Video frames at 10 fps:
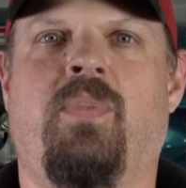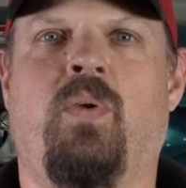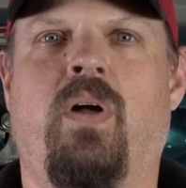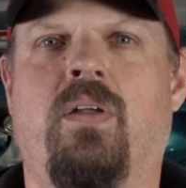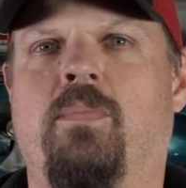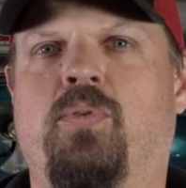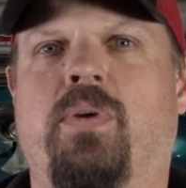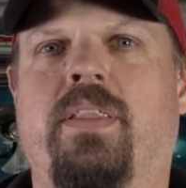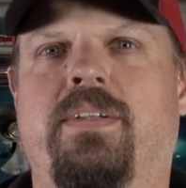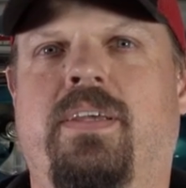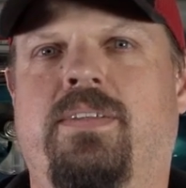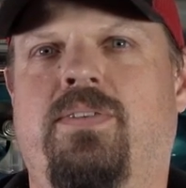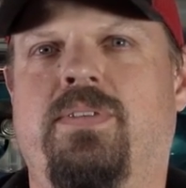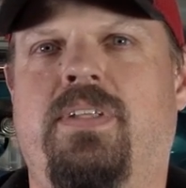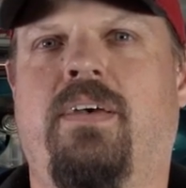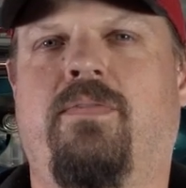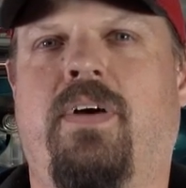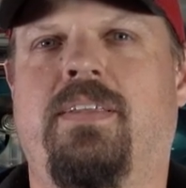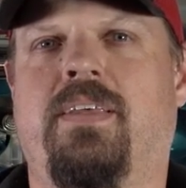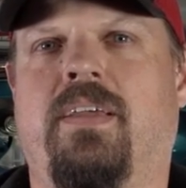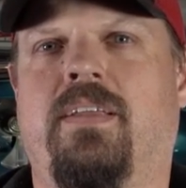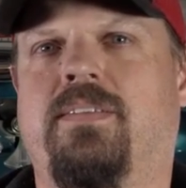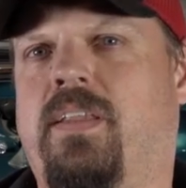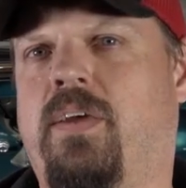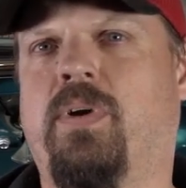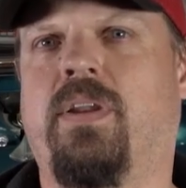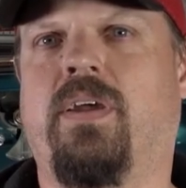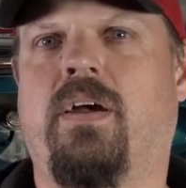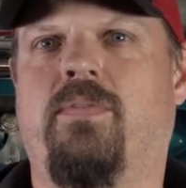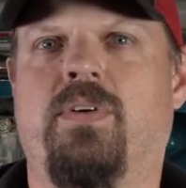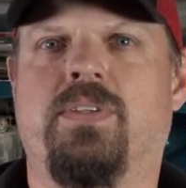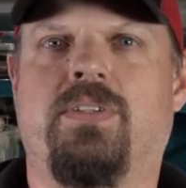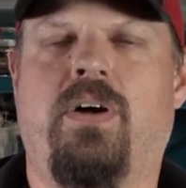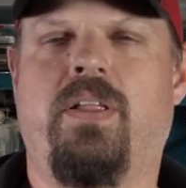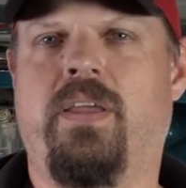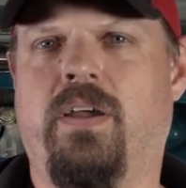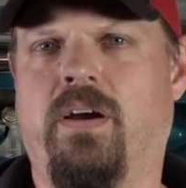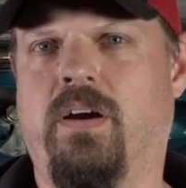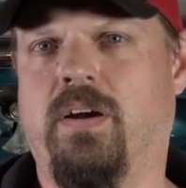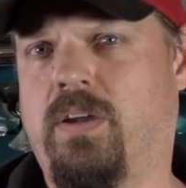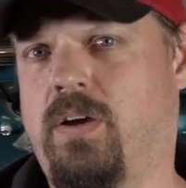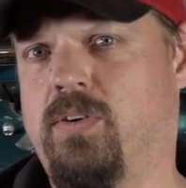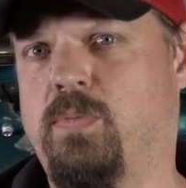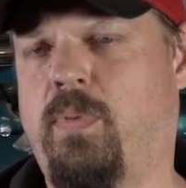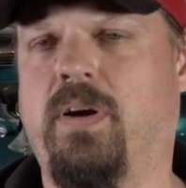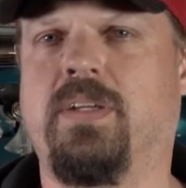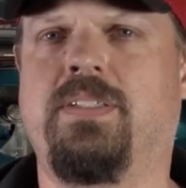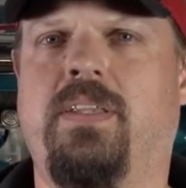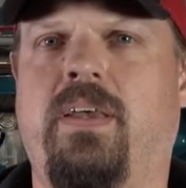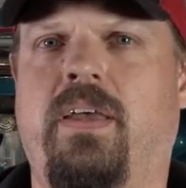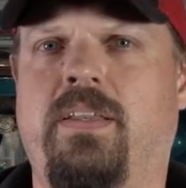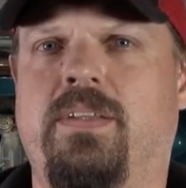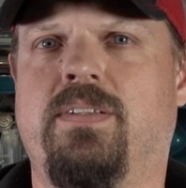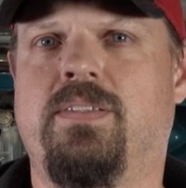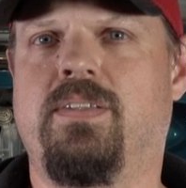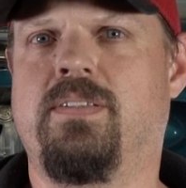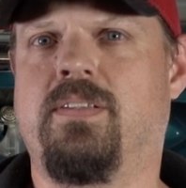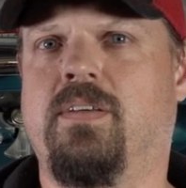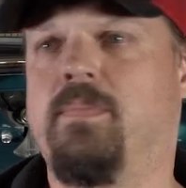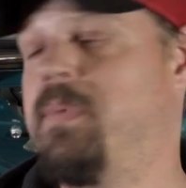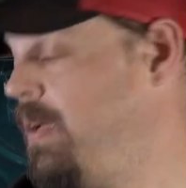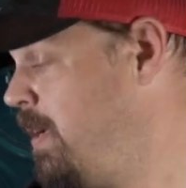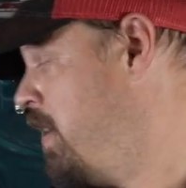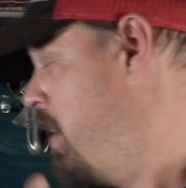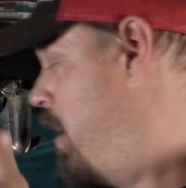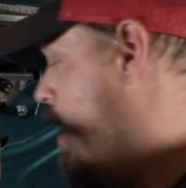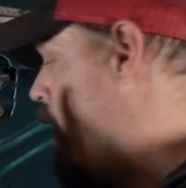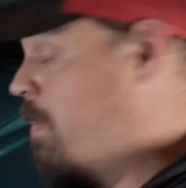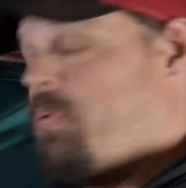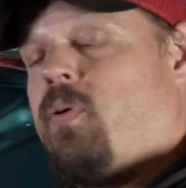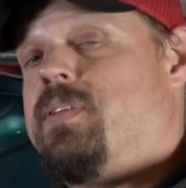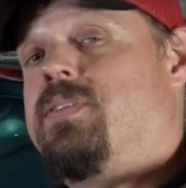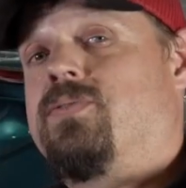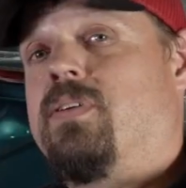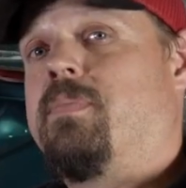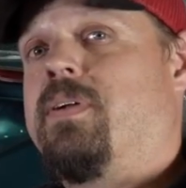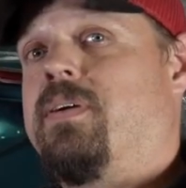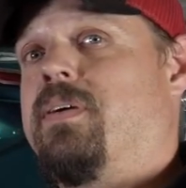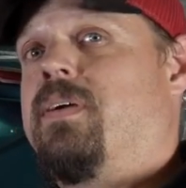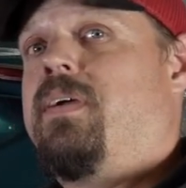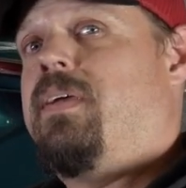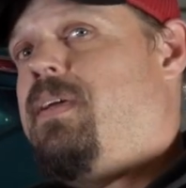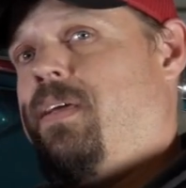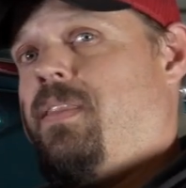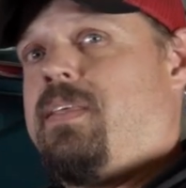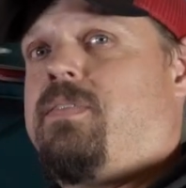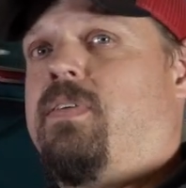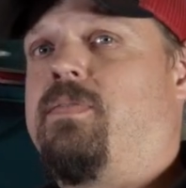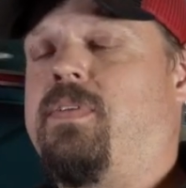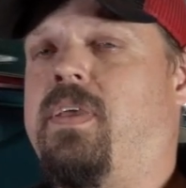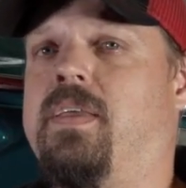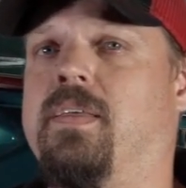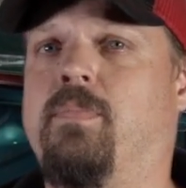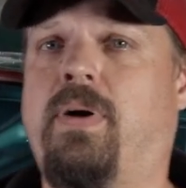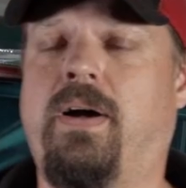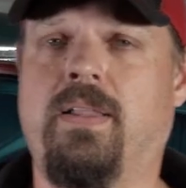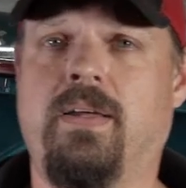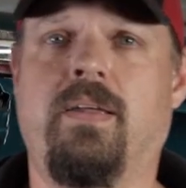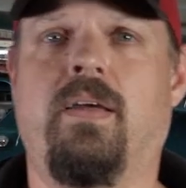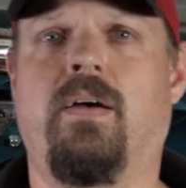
Welcome to another Tech Tuesday at FiTech. Today we're going to cover installing our Go Spark CDI ignition system on a points distributor in this 58 Impala.